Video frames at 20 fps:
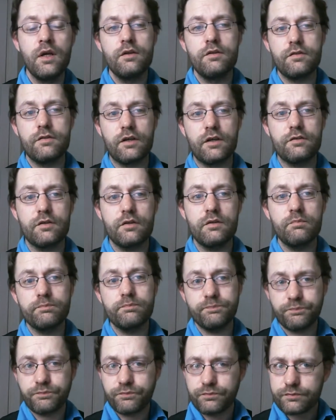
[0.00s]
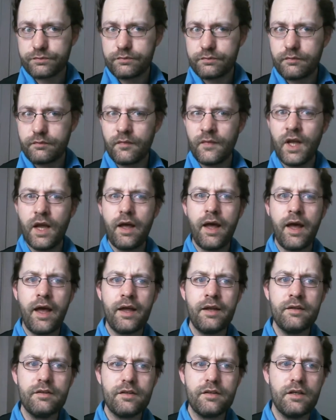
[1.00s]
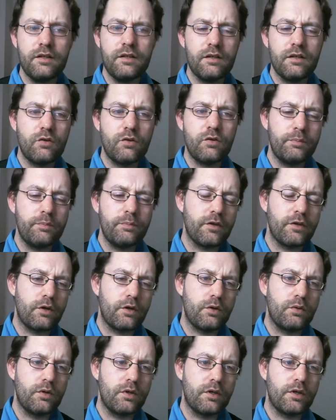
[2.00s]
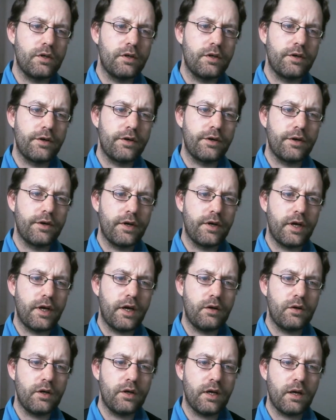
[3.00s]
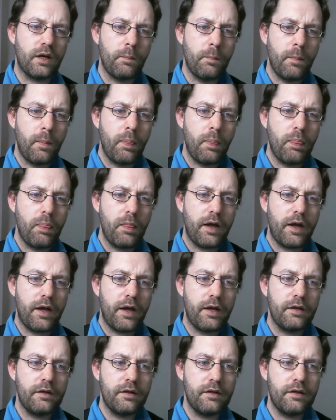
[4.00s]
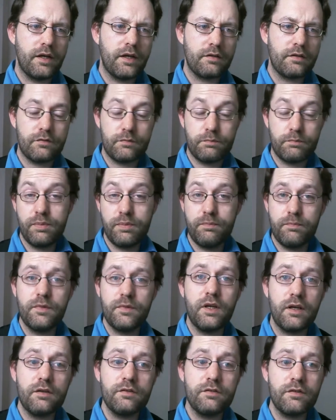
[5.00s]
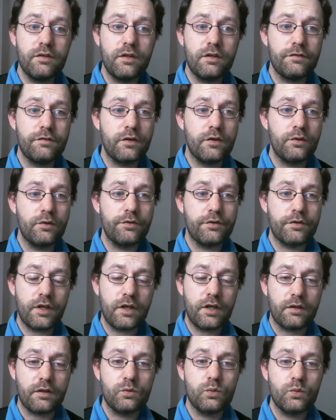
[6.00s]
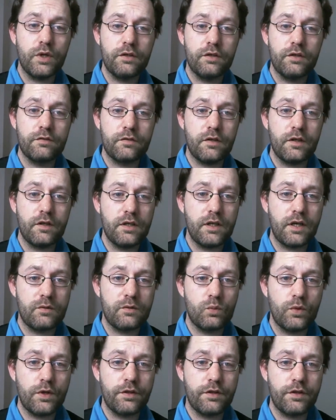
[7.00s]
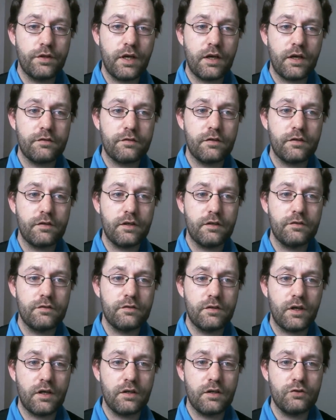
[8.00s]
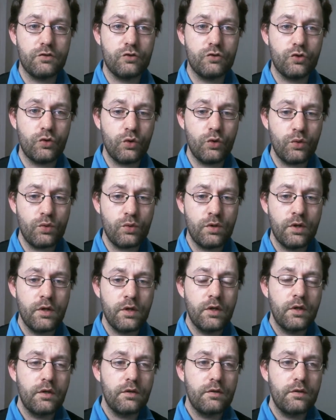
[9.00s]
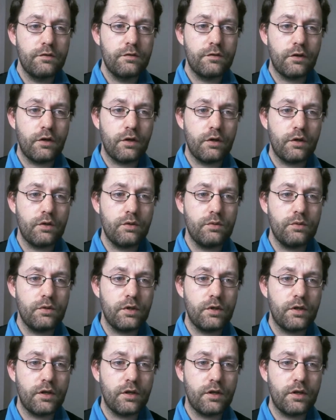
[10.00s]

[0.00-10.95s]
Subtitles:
section and in the crypto area. And that is a difficult thing. We see that with the asset exchange too. So